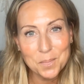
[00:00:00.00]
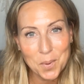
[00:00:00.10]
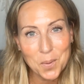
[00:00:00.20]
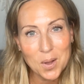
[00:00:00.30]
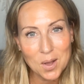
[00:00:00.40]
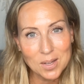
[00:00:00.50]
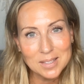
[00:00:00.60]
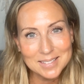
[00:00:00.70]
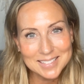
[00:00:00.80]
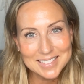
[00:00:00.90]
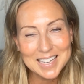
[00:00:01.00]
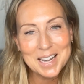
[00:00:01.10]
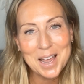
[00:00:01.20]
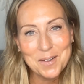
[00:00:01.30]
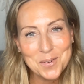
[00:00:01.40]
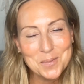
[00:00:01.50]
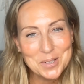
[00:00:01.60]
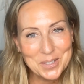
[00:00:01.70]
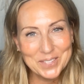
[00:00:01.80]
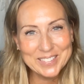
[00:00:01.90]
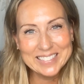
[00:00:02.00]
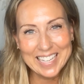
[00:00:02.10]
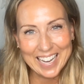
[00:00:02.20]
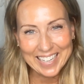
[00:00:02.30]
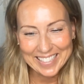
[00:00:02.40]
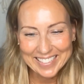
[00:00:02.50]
Pocahontas and have a wonderful day.